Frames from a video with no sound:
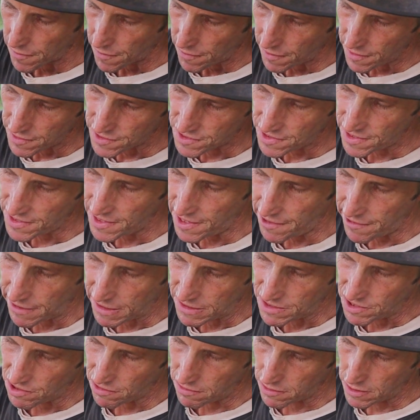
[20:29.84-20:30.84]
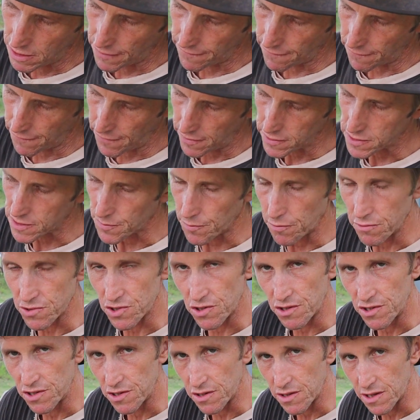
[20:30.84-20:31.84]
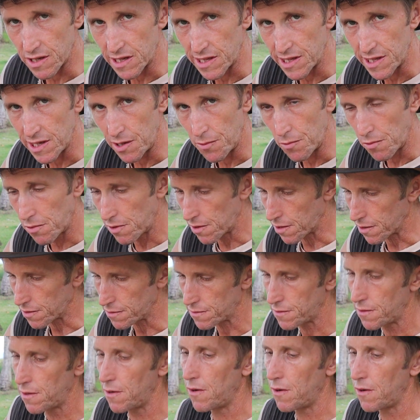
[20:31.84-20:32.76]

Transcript: You can see all the different vegetables because you've got the clear water.